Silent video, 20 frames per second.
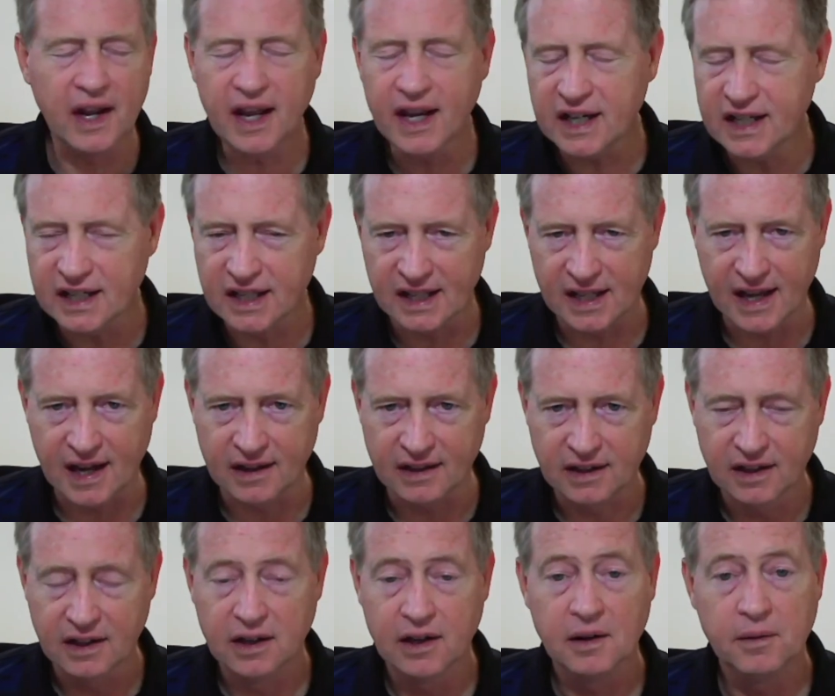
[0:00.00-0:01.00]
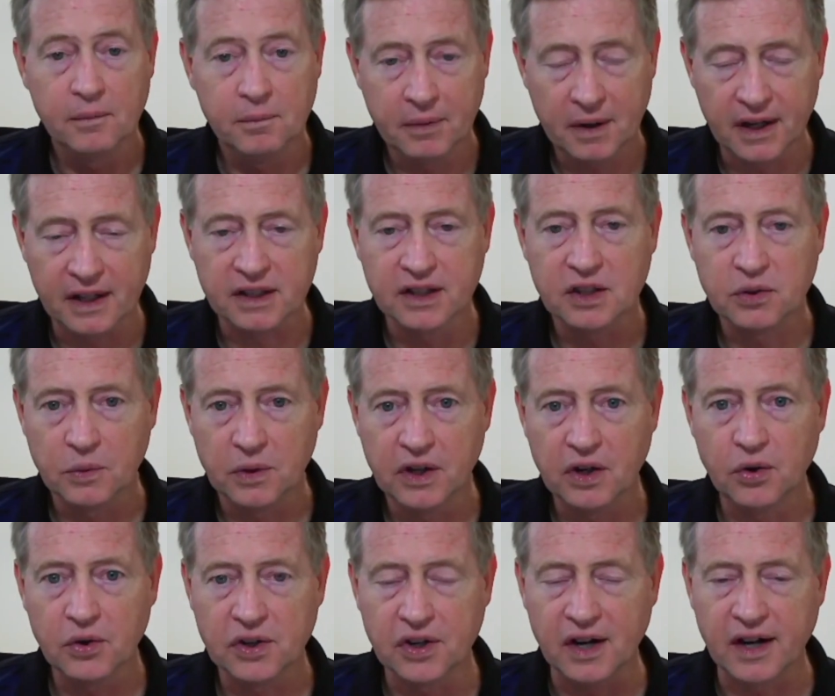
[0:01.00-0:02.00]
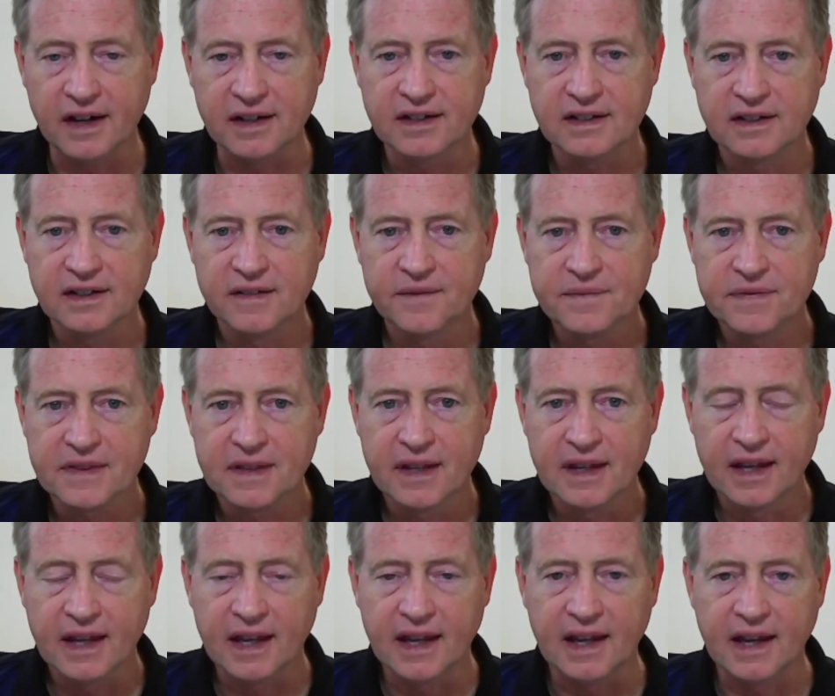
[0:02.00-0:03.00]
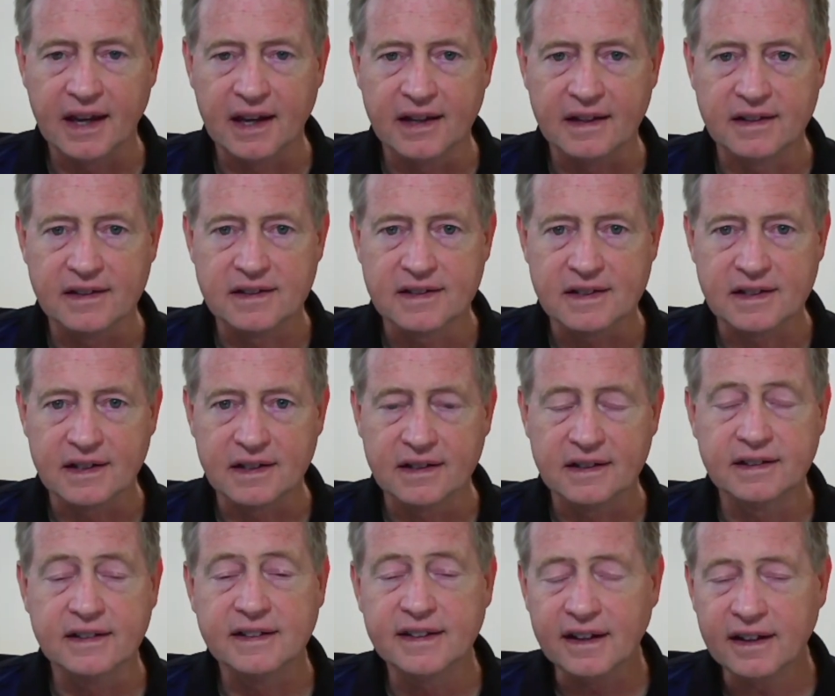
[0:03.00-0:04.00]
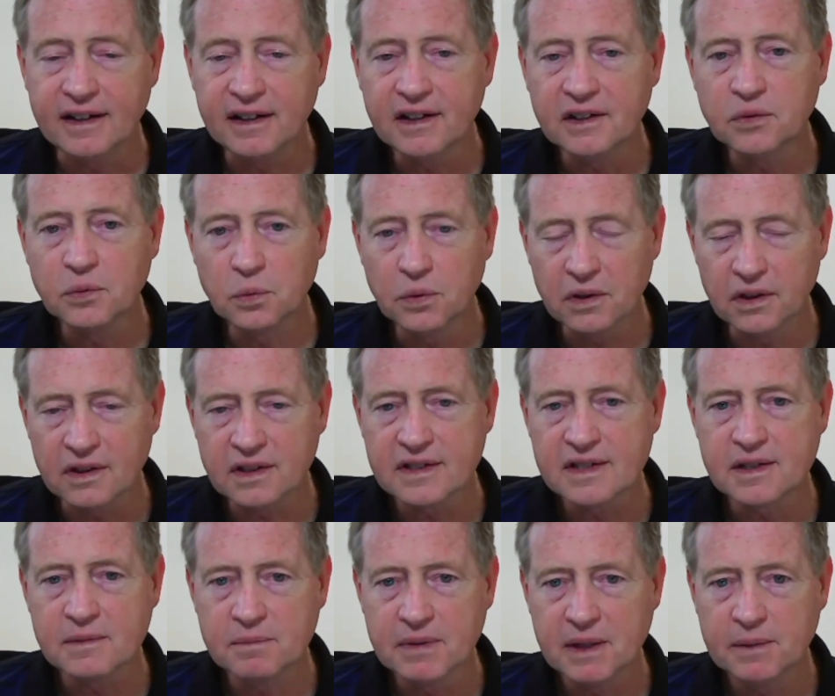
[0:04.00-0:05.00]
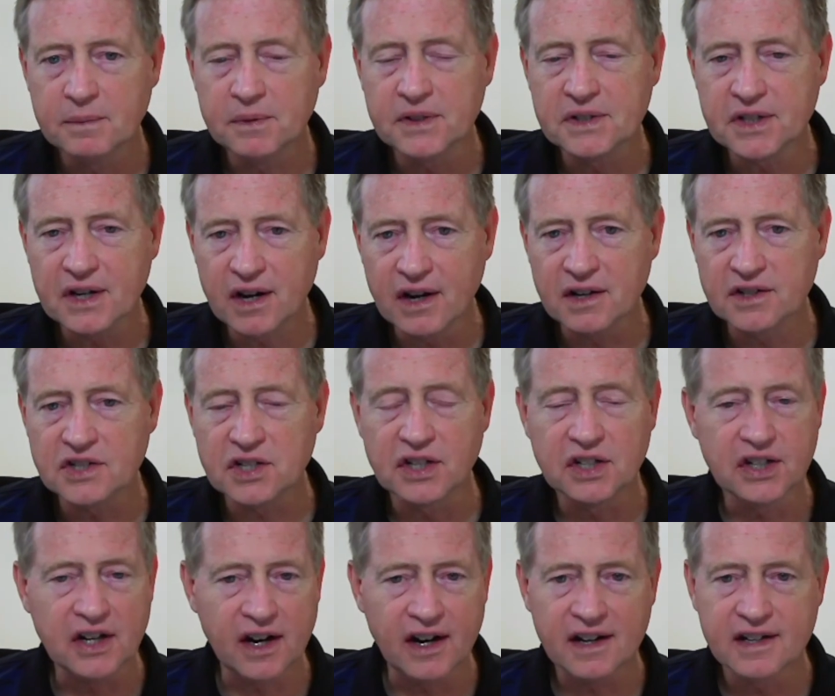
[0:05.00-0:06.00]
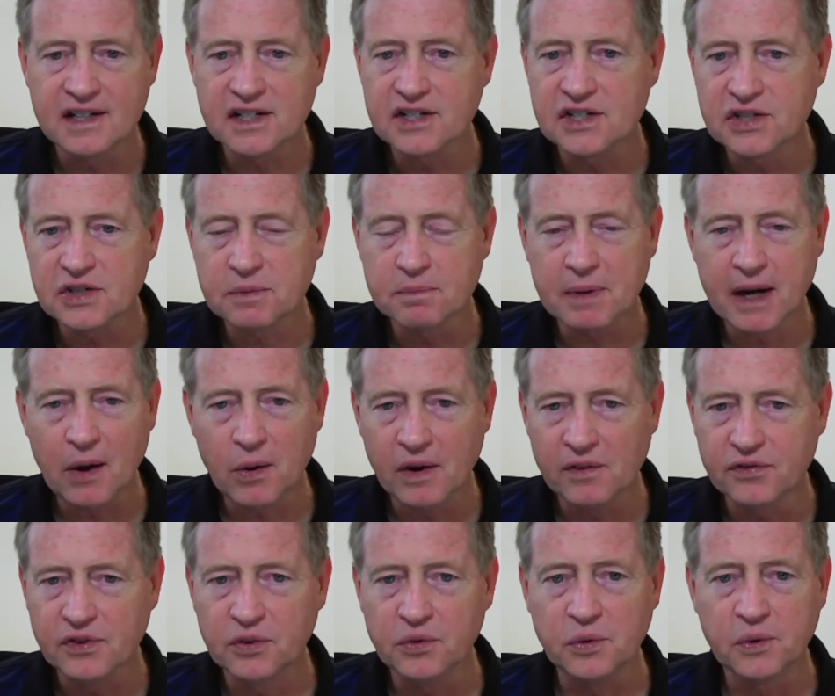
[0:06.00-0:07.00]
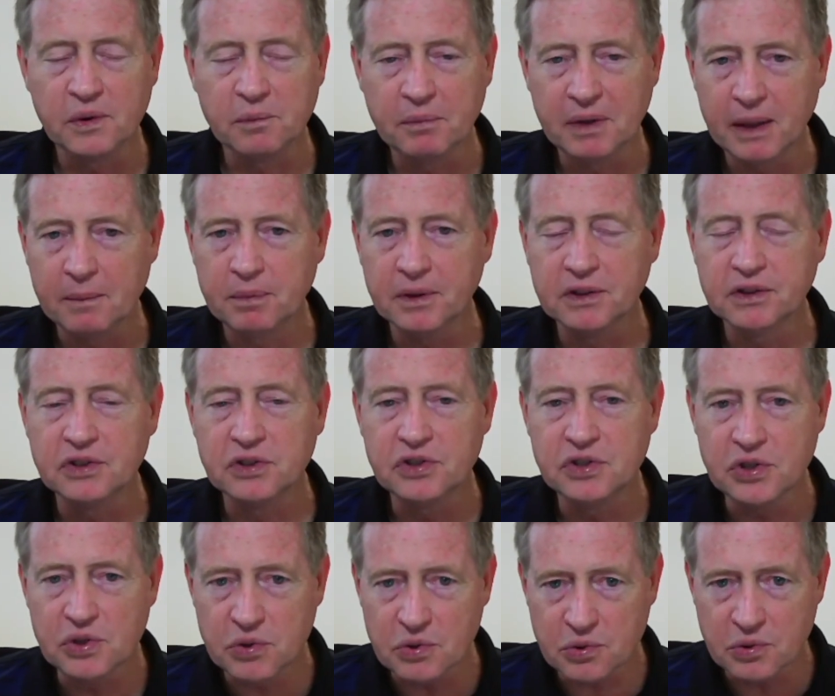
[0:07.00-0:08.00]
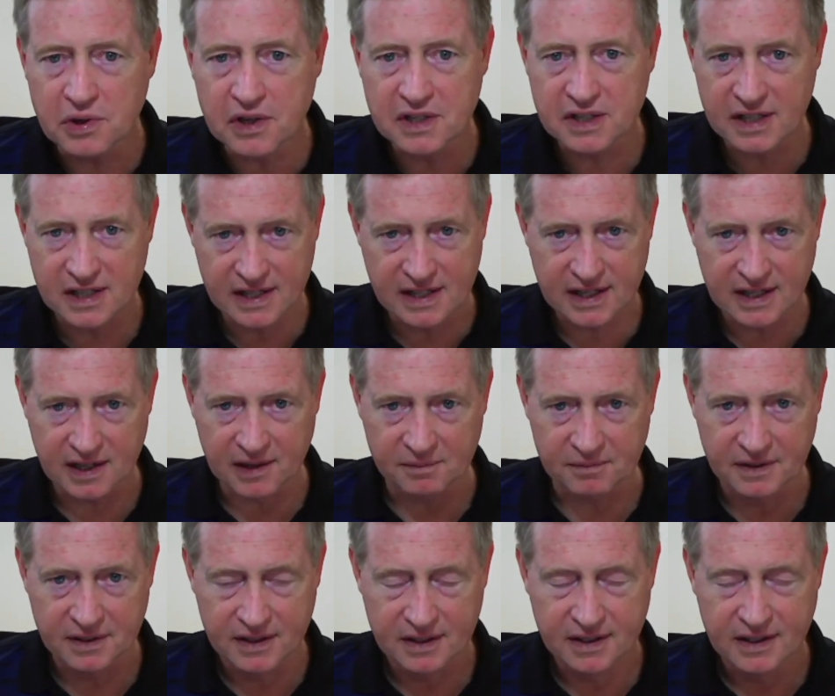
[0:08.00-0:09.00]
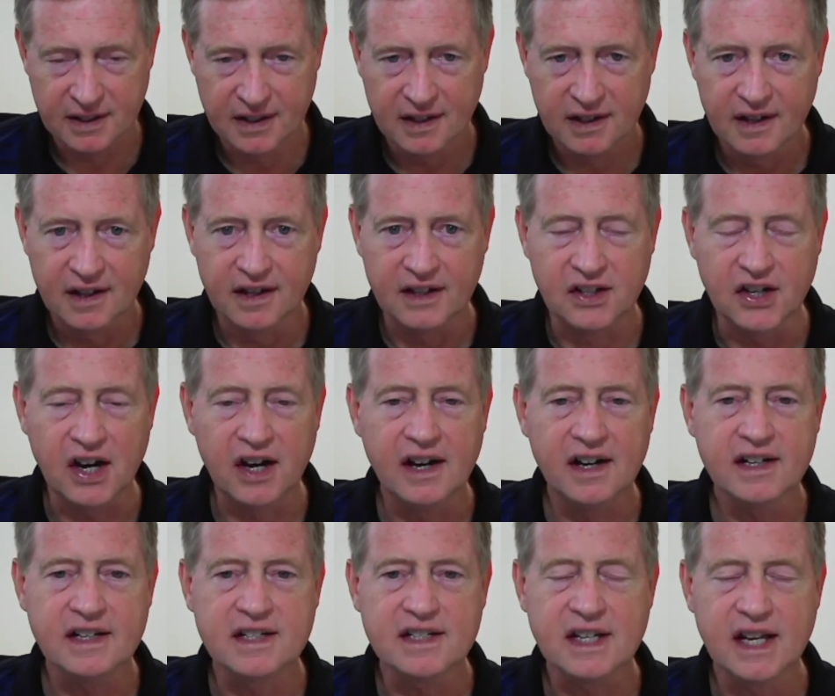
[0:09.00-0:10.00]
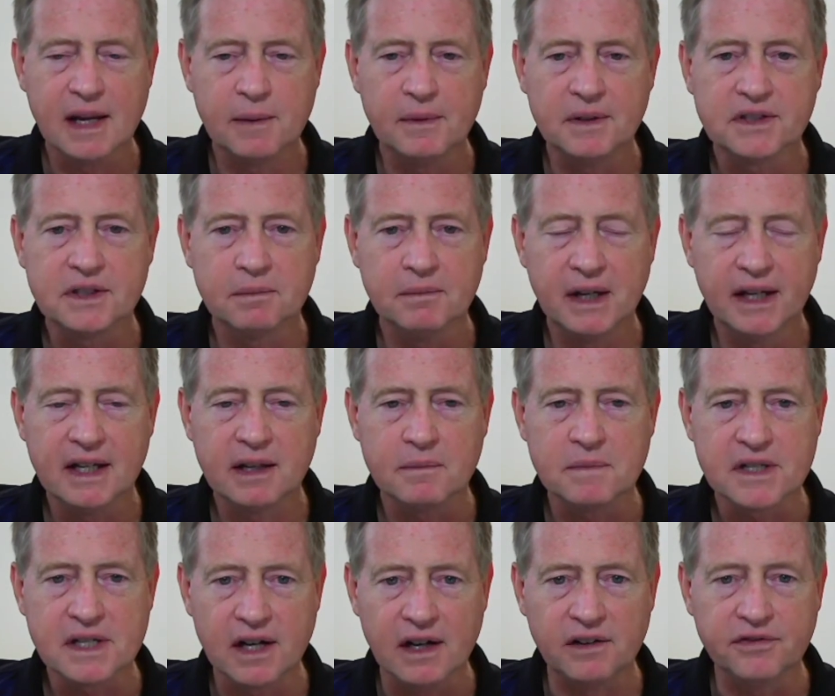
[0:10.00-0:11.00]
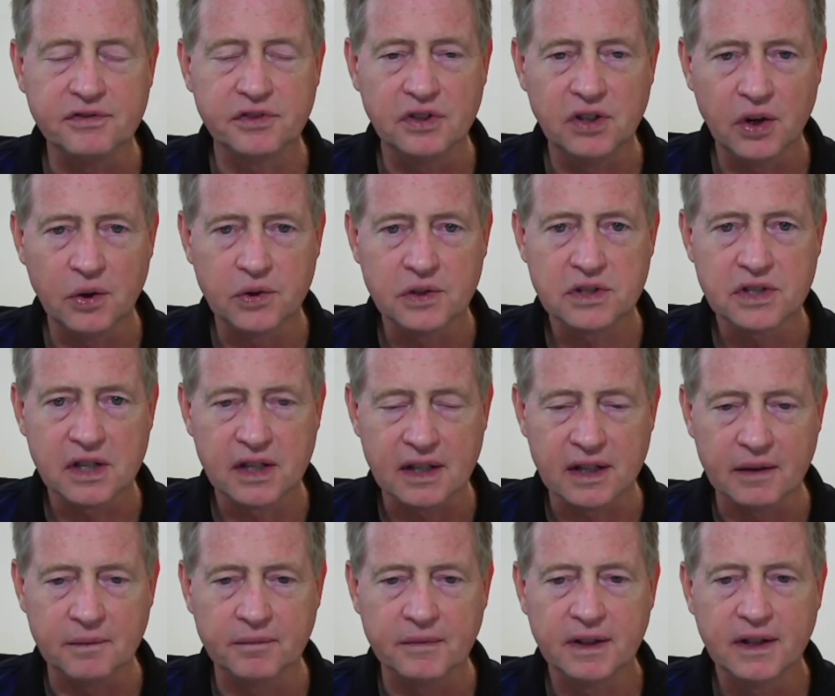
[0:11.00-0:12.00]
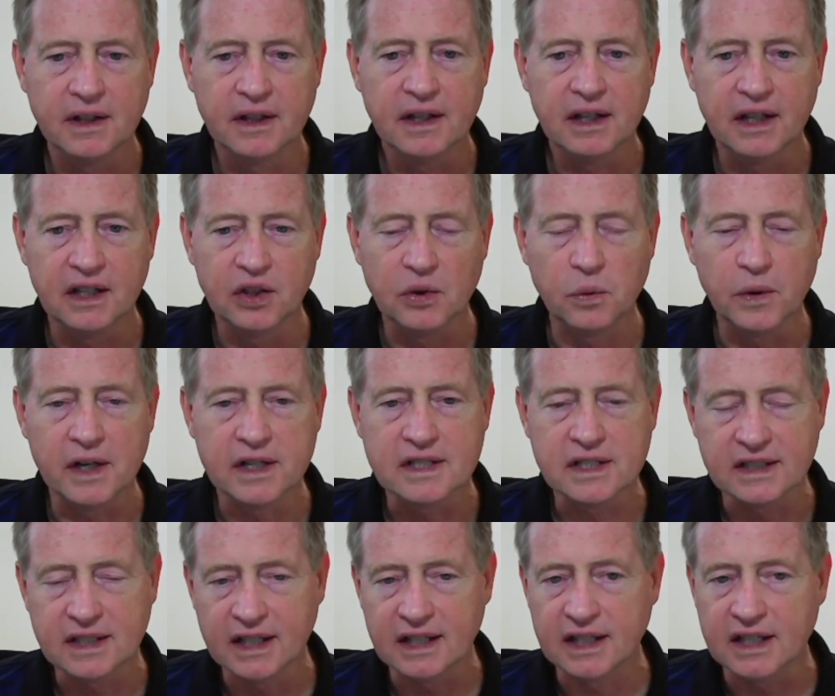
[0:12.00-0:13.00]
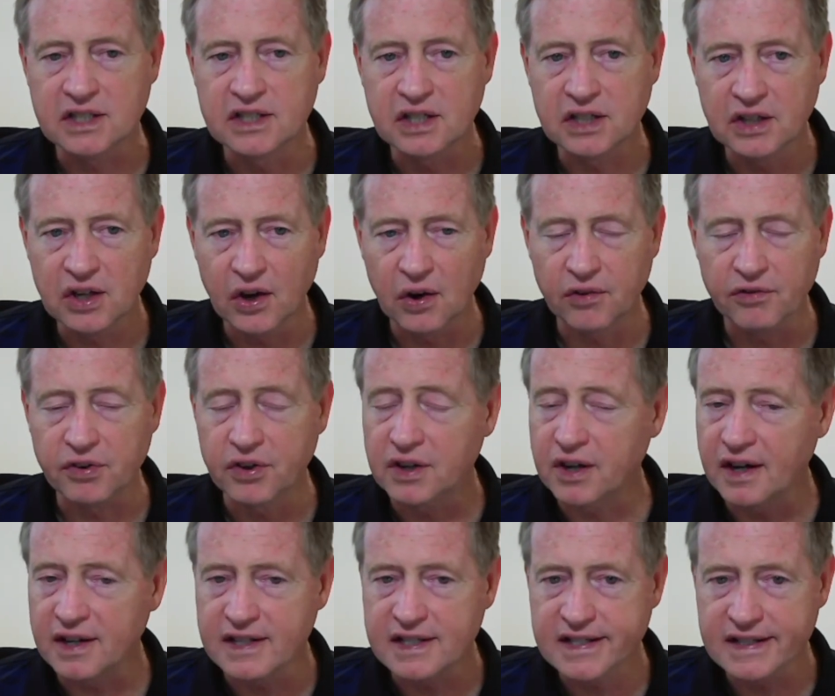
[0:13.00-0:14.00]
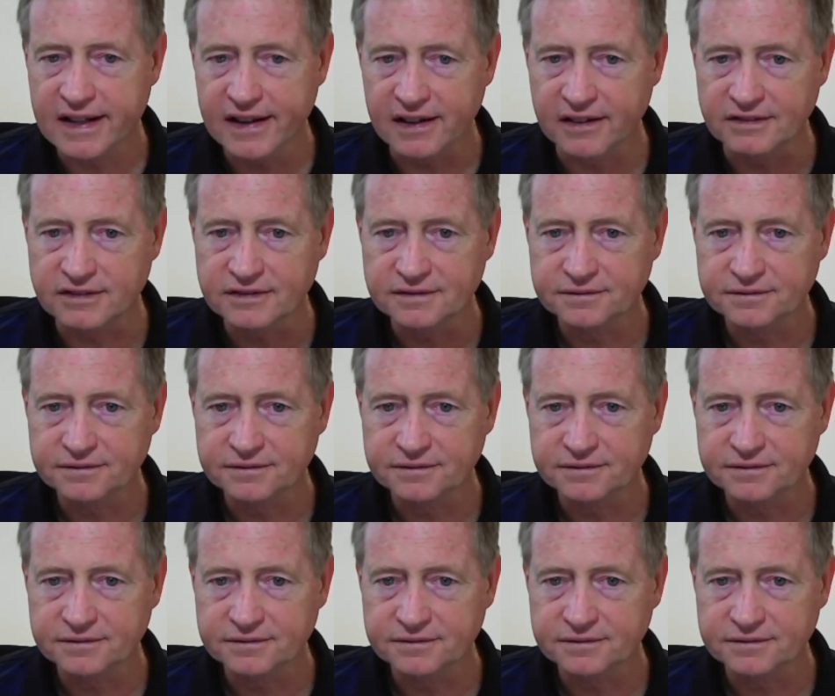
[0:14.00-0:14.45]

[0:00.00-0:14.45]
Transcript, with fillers: any of that, but we know God. And uh, God works in people's hearts, and God is powerful. When people do seek Him, God is able to make Himself known to them in the ways that they need to know, for God is love.